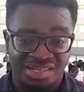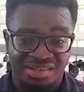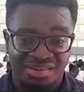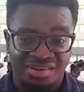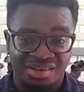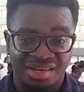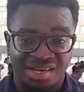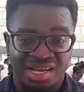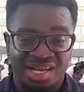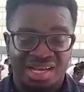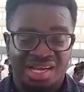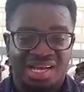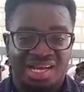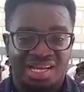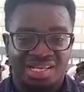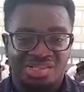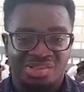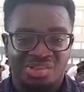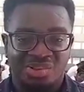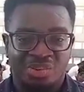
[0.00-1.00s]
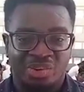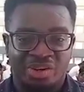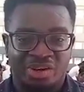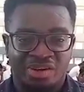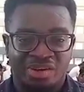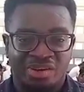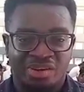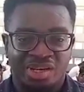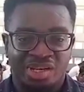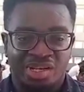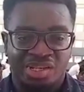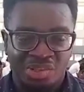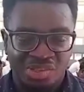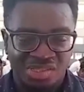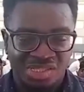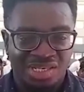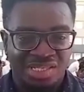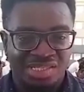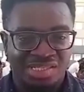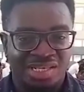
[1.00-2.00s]
year. And so we're
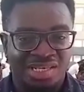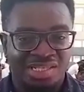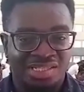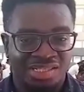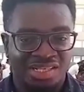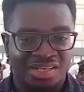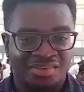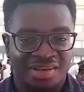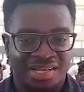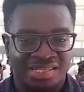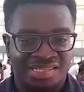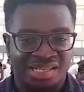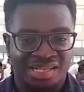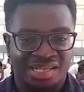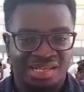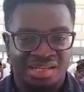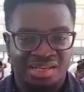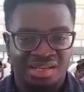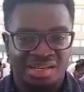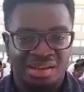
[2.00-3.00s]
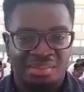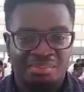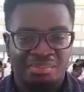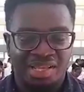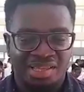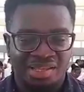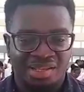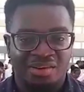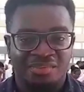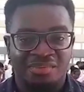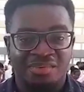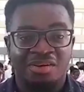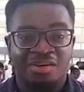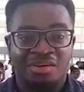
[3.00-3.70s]
using this initiative as a method of